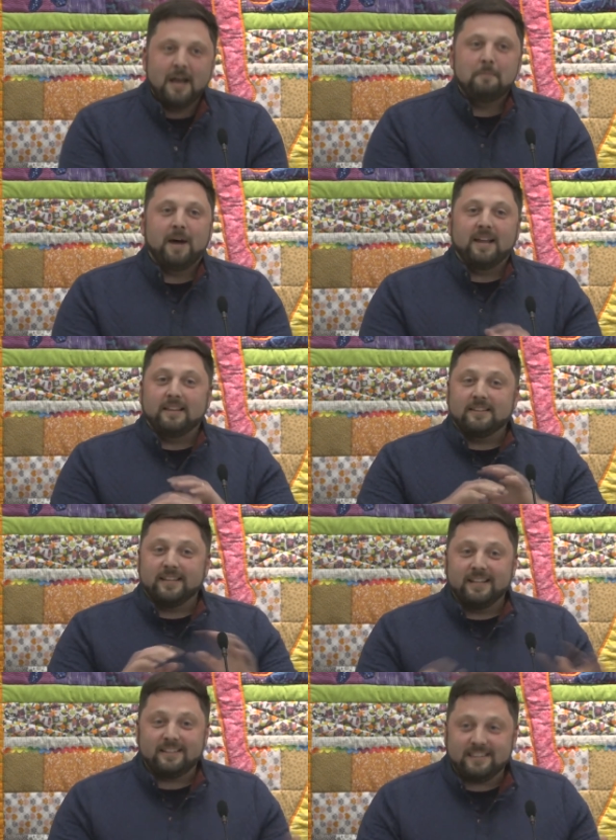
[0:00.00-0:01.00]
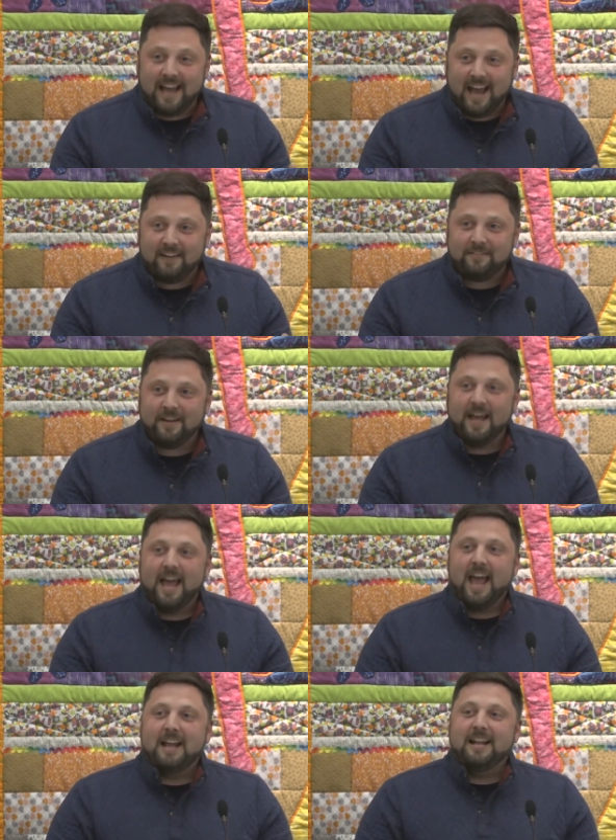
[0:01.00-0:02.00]
by the city staff,
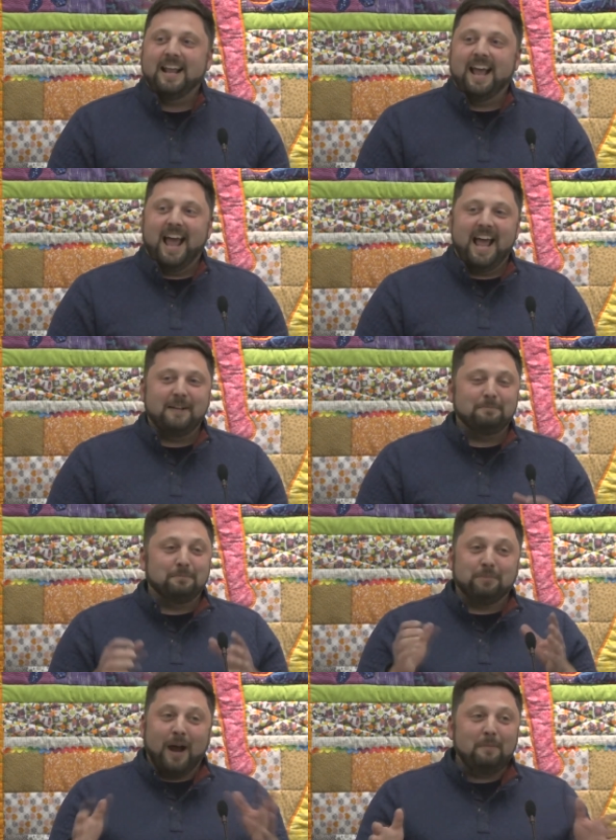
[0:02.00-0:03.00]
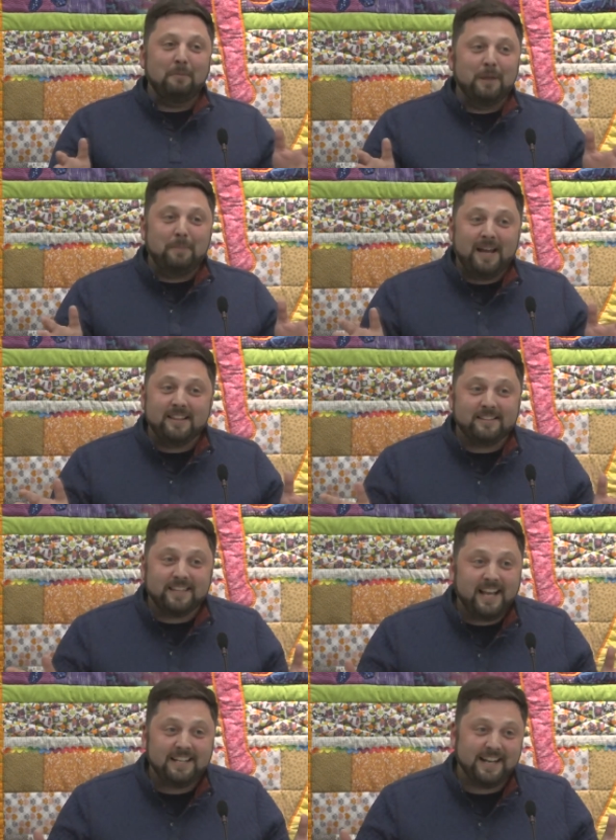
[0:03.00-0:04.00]
and probably by the
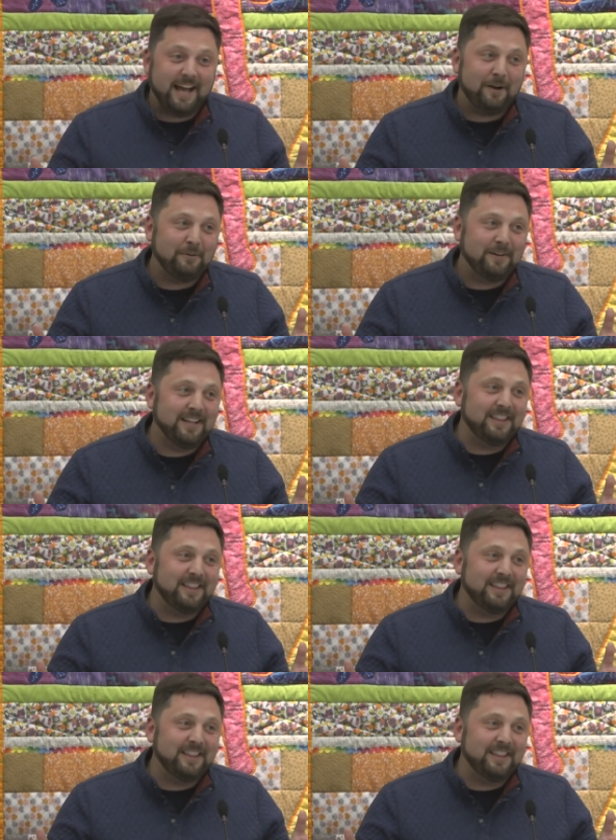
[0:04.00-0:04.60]
state now.